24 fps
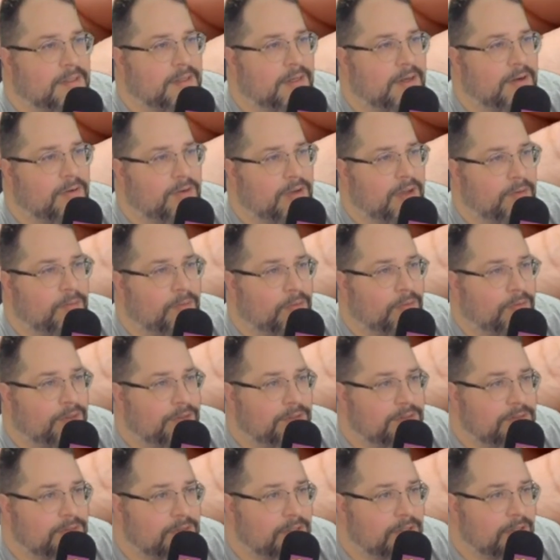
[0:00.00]
Okay, well
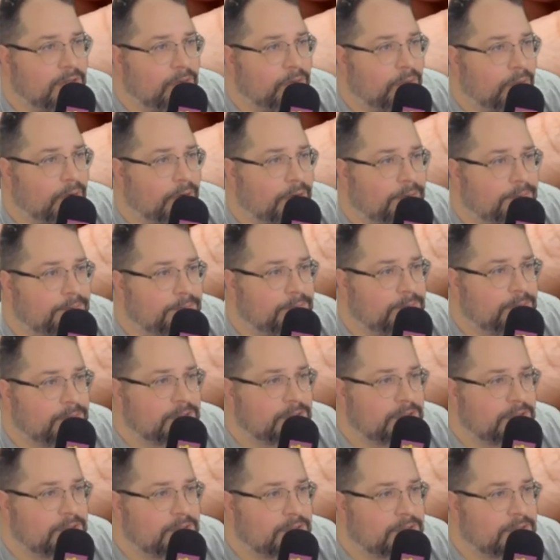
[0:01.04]
this is a new one.
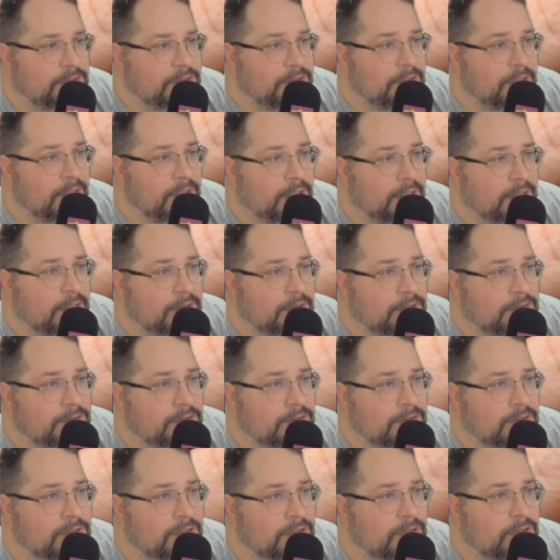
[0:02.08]
This
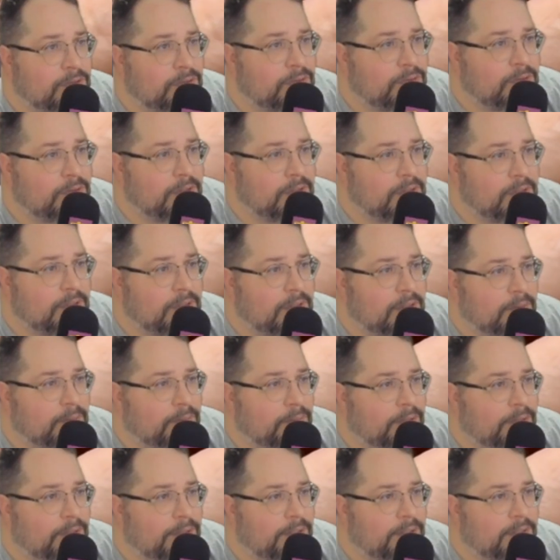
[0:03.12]
is new,
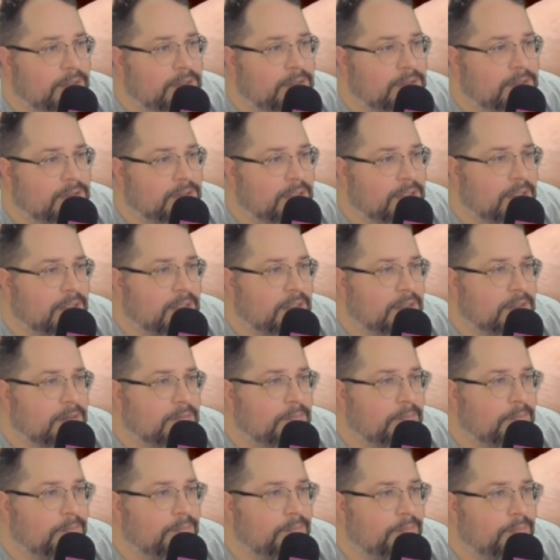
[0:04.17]
but it is
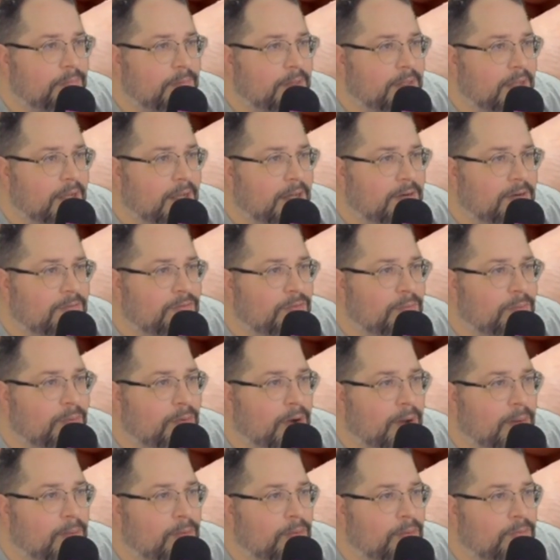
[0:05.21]
kind of a
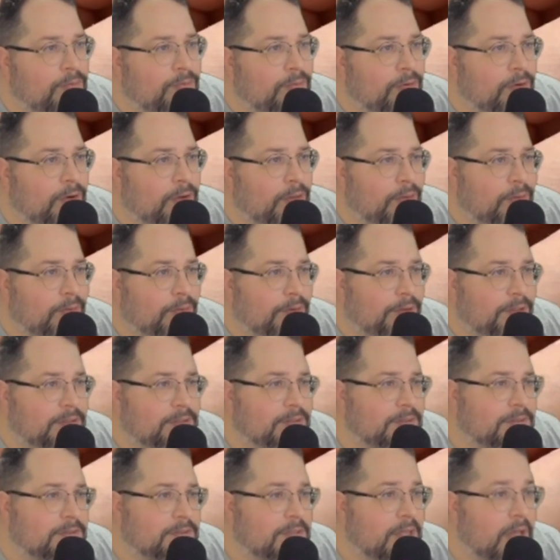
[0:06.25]
problem for other
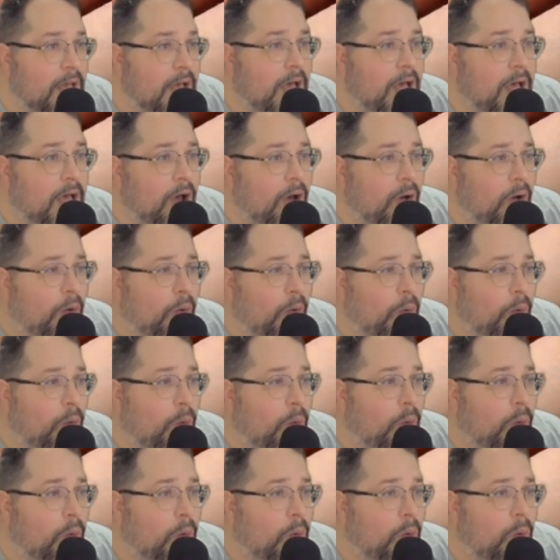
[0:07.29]
reasons.
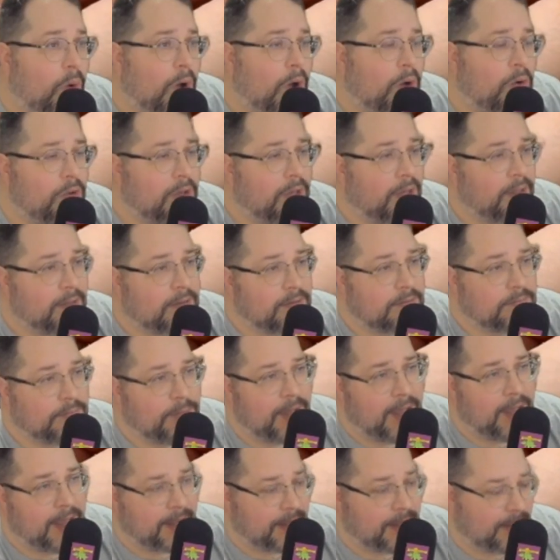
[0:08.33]
Oh, okay,
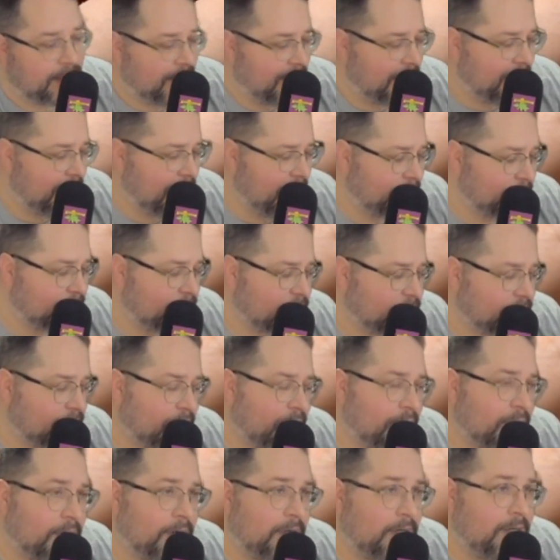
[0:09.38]
Pack. I am
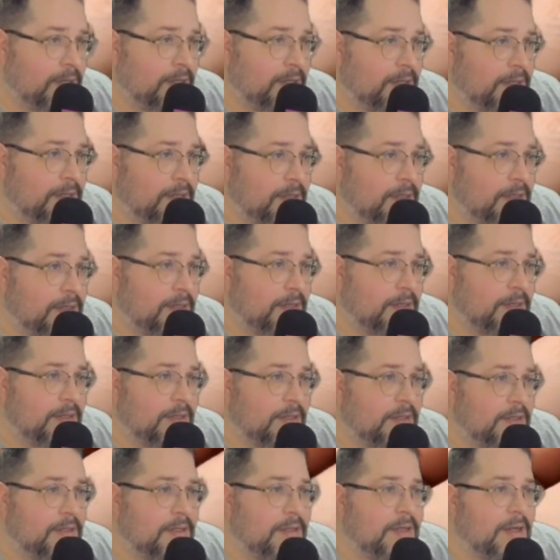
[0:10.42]
sorry.
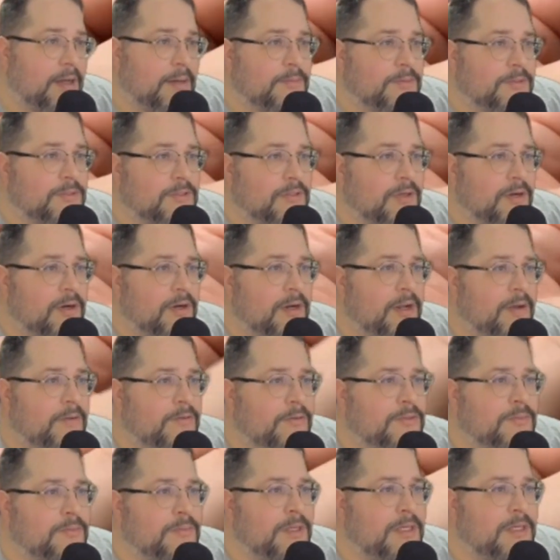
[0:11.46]
I'm sorry I
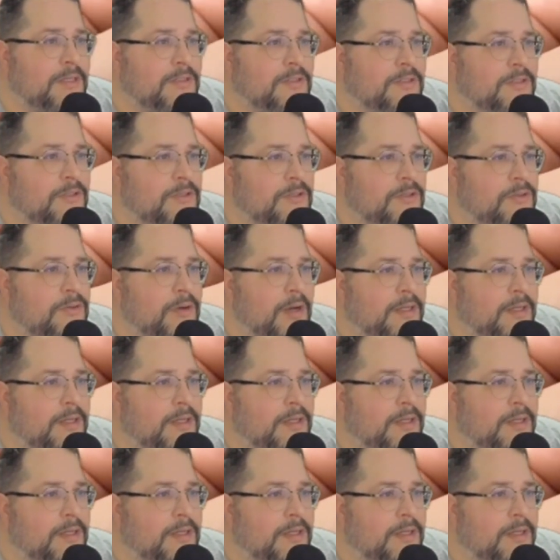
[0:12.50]
was mean to you.